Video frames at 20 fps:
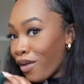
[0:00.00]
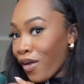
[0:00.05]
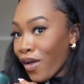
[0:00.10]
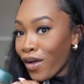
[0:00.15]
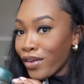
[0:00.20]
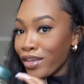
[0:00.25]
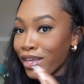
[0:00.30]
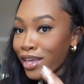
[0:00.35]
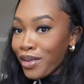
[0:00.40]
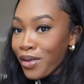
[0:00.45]

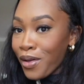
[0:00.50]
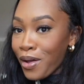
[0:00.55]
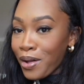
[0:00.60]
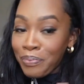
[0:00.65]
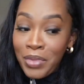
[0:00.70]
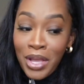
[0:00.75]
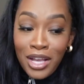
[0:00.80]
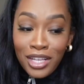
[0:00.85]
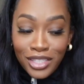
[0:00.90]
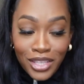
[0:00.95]
yeah, y'all.
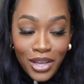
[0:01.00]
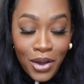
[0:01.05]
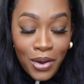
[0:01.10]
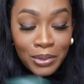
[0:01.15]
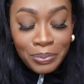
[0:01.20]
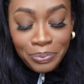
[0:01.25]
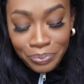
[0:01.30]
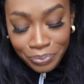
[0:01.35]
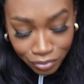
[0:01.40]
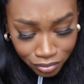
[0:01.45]
So
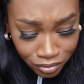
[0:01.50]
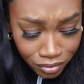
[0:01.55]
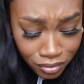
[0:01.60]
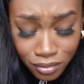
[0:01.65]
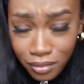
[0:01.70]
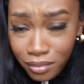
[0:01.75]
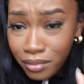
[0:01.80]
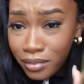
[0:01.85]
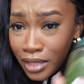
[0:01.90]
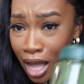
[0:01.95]

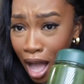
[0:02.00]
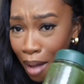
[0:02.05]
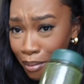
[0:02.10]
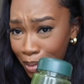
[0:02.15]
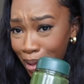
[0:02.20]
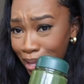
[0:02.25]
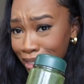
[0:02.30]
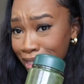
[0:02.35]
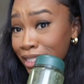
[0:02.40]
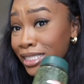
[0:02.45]
I'm
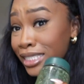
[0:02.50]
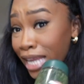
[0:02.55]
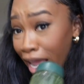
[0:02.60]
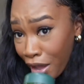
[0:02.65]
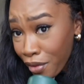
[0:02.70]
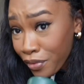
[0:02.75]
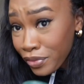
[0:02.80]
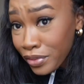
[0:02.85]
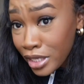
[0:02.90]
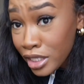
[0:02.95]
about to
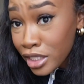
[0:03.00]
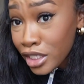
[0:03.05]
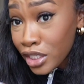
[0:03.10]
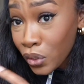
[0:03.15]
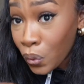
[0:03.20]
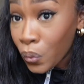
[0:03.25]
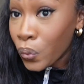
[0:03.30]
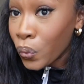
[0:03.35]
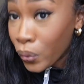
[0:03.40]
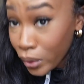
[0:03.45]
down this
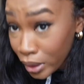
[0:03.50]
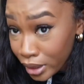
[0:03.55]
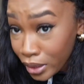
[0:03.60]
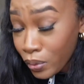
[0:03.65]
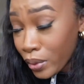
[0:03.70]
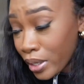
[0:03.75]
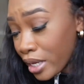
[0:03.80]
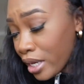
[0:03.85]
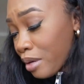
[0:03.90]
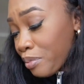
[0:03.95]
really
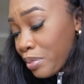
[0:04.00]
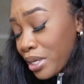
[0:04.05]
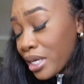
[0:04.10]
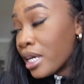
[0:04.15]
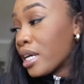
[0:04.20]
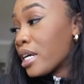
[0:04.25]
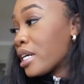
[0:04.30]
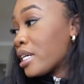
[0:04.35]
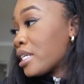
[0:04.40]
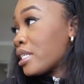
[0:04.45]
quick
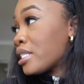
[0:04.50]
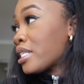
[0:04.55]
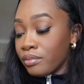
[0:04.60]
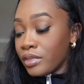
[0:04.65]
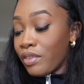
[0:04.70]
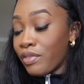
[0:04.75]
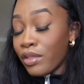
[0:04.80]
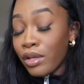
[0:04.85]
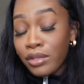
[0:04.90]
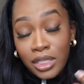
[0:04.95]
because
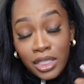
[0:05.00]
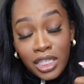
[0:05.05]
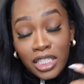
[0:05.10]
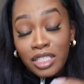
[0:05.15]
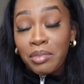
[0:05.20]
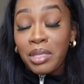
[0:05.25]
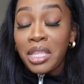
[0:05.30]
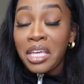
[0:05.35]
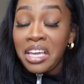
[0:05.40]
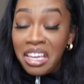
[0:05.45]
even though this gives
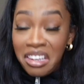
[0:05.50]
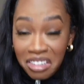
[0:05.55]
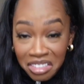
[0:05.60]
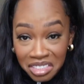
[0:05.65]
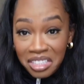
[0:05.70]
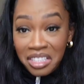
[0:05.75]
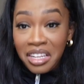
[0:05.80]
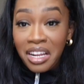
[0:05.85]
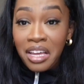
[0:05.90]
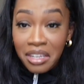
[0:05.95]
me the
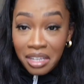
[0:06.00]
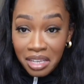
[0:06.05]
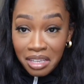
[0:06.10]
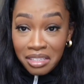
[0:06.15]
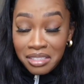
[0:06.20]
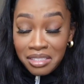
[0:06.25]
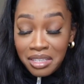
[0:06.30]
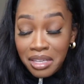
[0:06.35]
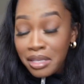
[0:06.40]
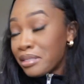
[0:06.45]
energy that I need,
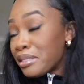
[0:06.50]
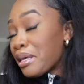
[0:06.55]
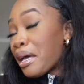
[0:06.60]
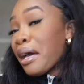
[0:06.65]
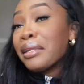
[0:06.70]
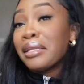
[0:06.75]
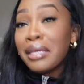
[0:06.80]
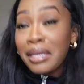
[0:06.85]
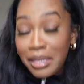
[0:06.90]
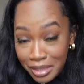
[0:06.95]
sis,
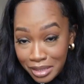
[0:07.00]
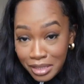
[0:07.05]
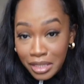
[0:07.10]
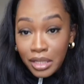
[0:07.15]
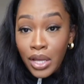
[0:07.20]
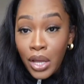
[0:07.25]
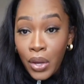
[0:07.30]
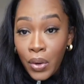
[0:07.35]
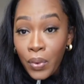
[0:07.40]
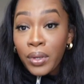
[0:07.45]
I need to
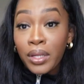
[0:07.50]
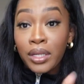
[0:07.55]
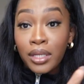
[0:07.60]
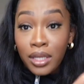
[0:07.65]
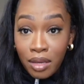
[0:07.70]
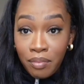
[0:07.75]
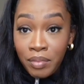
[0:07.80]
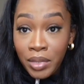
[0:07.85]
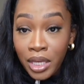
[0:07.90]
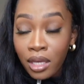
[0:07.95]
go and
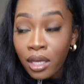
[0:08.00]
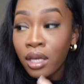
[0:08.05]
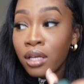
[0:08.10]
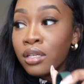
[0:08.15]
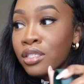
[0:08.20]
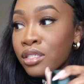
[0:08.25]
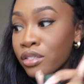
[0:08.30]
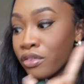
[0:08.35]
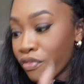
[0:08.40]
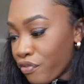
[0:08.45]
get me
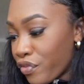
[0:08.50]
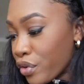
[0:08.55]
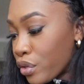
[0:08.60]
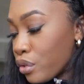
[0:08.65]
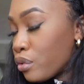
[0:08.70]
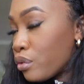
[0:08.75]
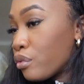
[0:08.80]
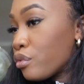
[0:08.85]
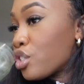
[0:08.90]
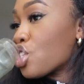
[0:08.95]
some
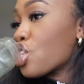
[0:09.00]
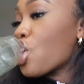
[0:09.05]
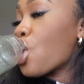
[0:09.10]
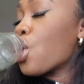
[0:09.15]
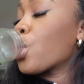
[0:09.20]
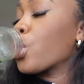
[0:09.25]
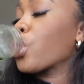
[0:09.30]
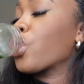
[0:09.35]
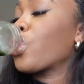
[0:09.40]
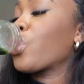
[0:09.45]
food. So